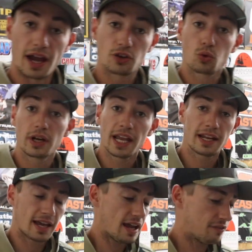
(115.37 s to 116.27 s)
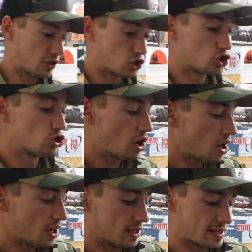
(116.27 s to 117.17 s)
at 28.5-inch
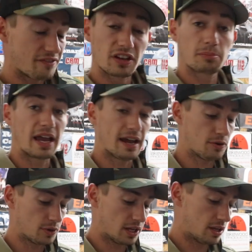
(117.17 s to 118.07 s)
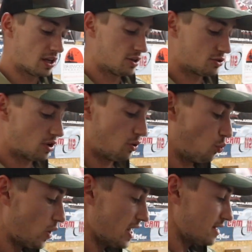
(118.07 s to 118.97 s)
draw, 70-pound draw
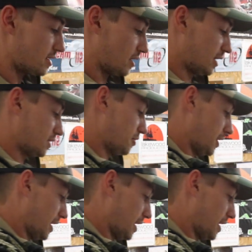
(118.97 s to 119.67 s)
weight, let's go